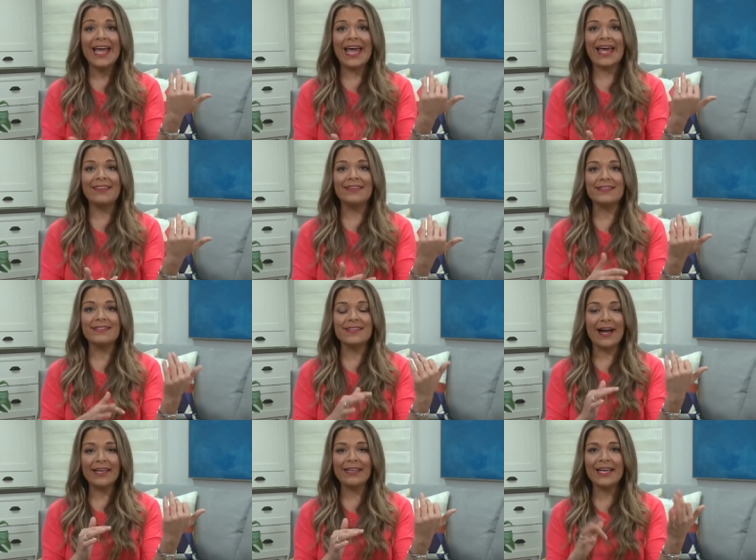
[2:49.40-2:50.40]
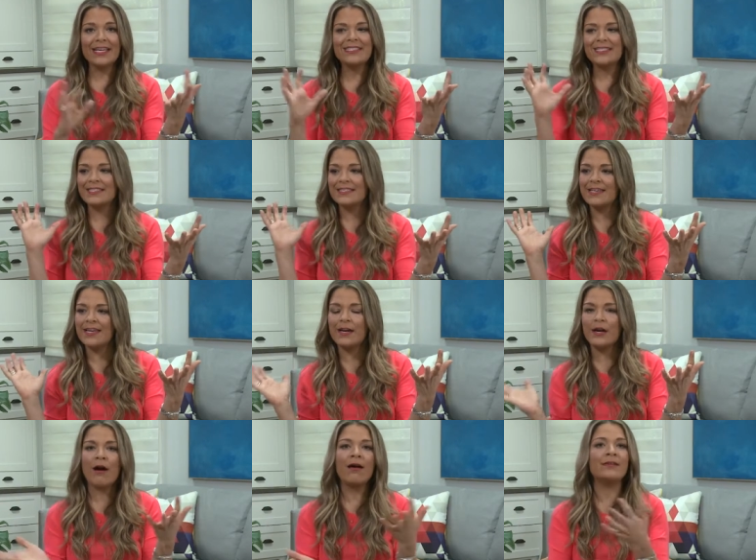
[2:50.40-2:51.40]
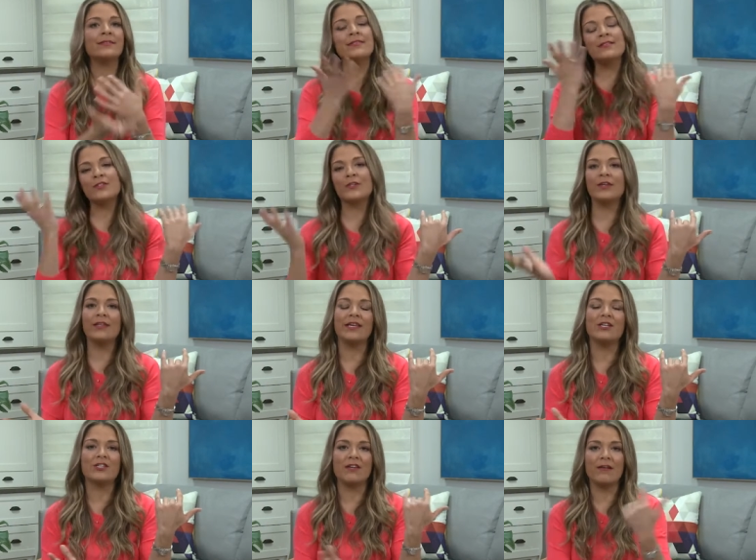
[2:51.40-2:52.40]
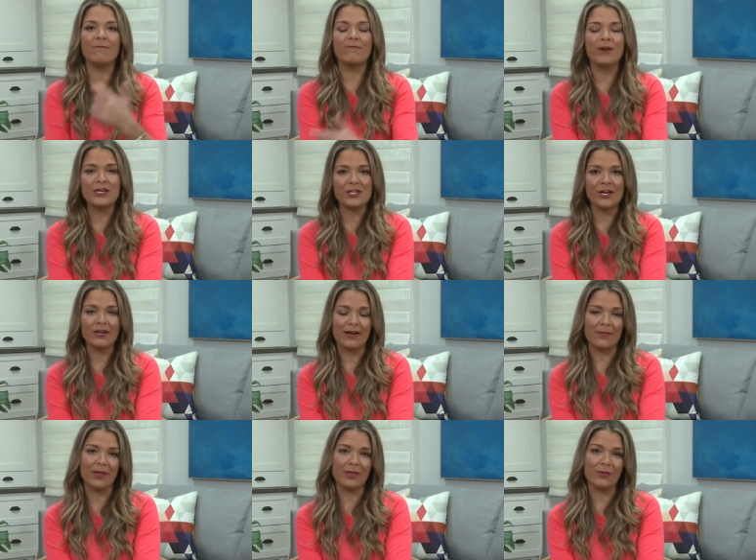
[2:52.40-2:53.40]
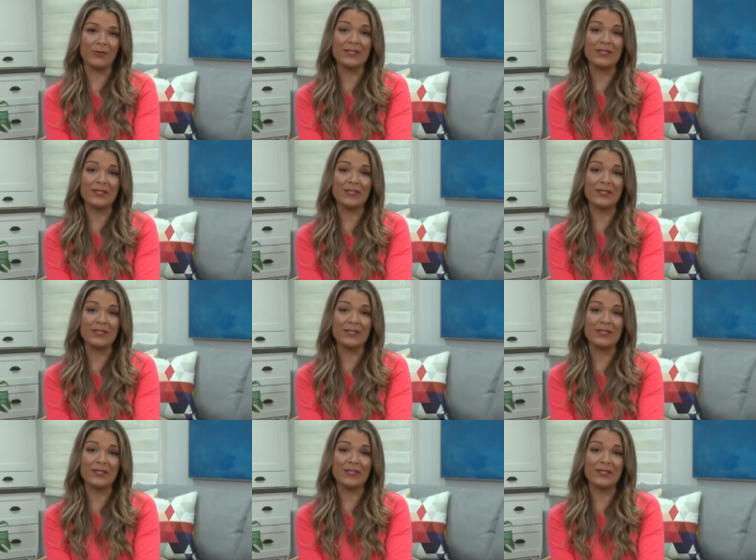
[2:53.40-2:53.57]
and the skylights, it's like a constant circulation of fresh air coming through.